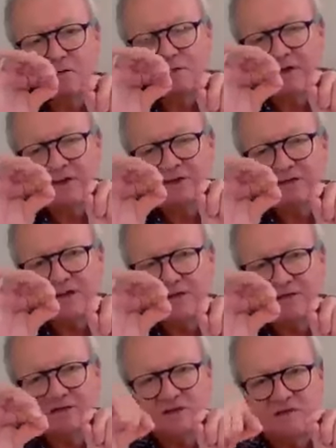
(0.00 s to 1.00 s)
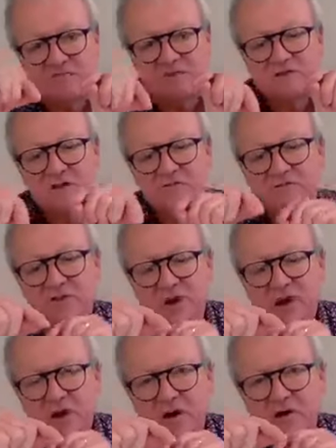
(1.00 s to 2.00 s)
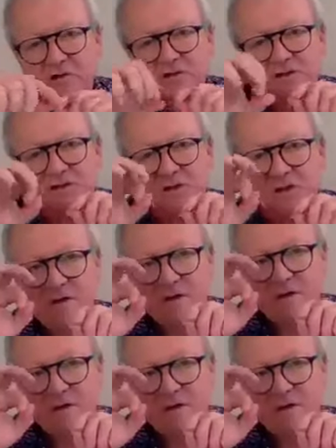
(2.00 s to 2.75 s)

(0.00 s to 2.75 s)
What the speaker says: on the inside surface of the glass